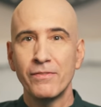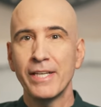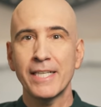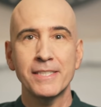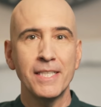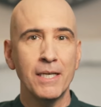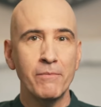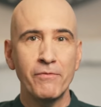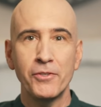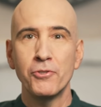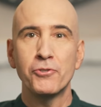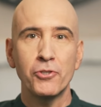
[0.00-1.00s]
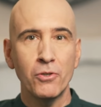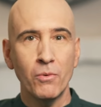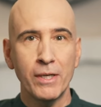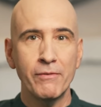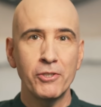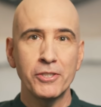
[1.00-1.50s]
next up, future,
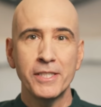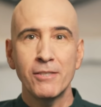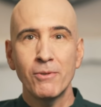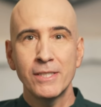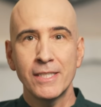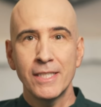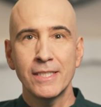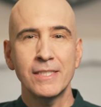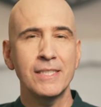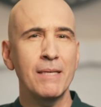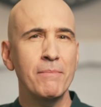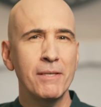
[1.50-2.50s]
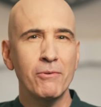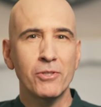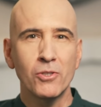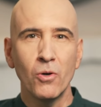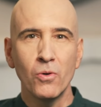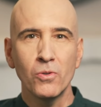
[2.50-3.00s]
whatever your sequence is. Same thing
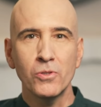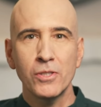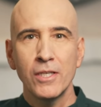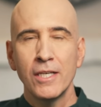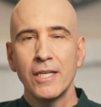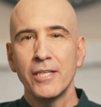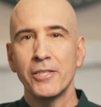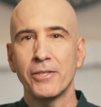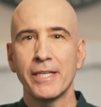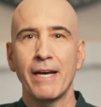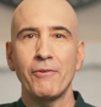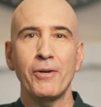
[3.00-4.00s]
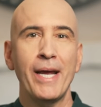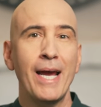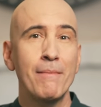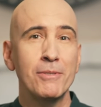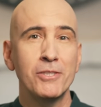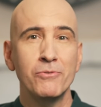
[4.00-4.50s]
with goals. You can have your
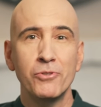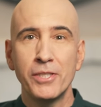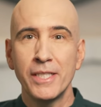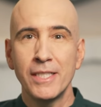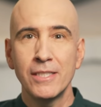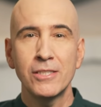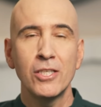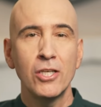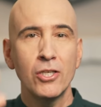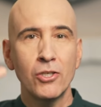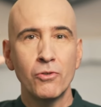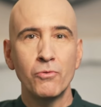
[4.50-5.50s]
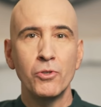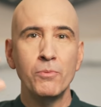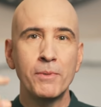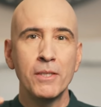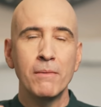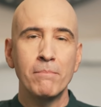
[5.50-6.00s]
habits and routines
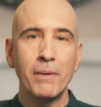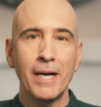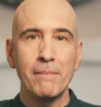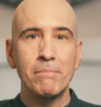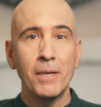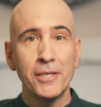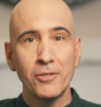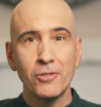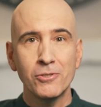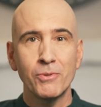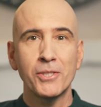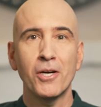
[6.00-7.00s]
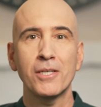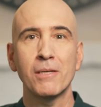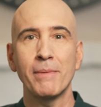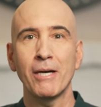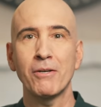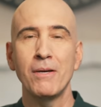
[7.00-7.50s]
grouped by bundles. We talked
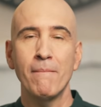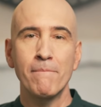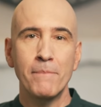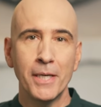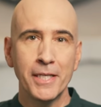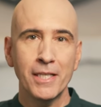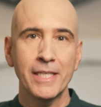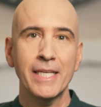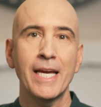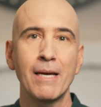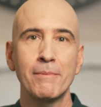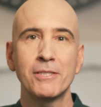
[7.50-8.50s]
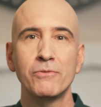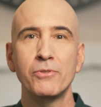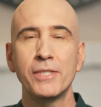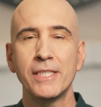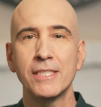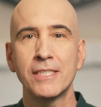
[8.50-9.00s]
about bundling habits and
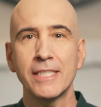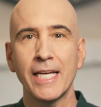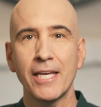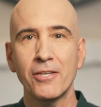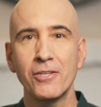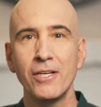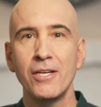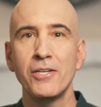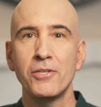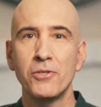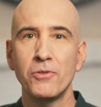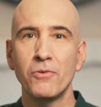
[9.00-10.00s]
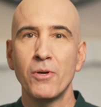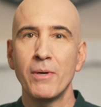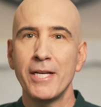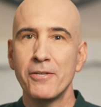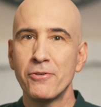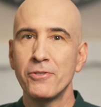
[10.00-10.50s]
routines together to
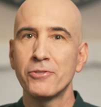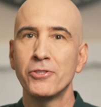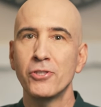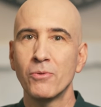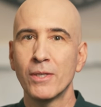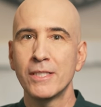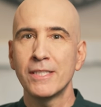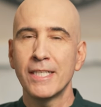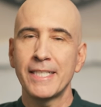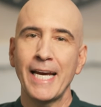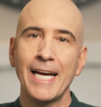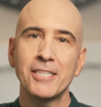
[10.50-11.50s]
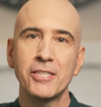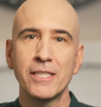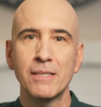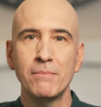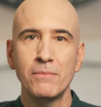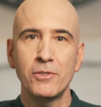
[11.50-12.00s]
introduce new ones and attaching
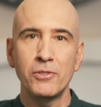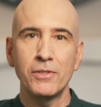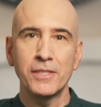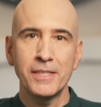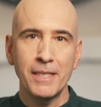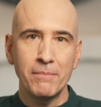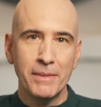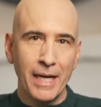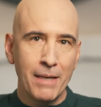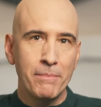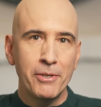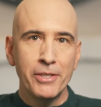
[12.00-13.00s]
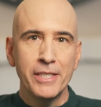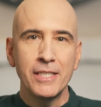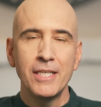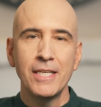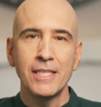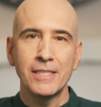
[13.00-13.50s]
them to the same time
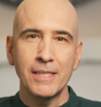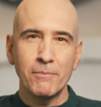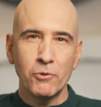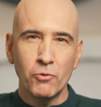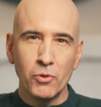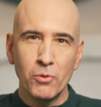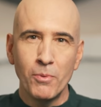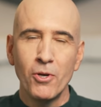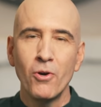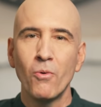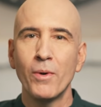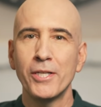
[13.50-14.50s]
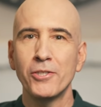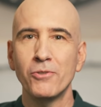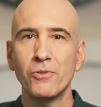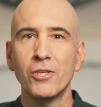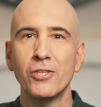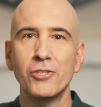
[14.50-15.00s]
period, the same group. When
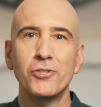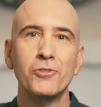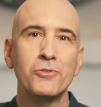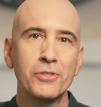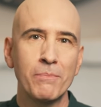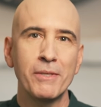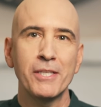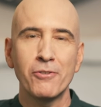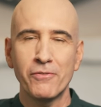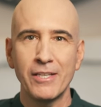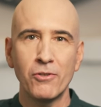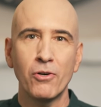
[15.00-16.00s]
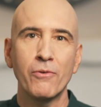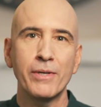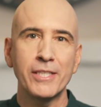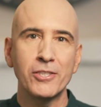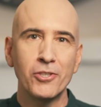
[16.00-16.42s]
you do something that you're, that you're, already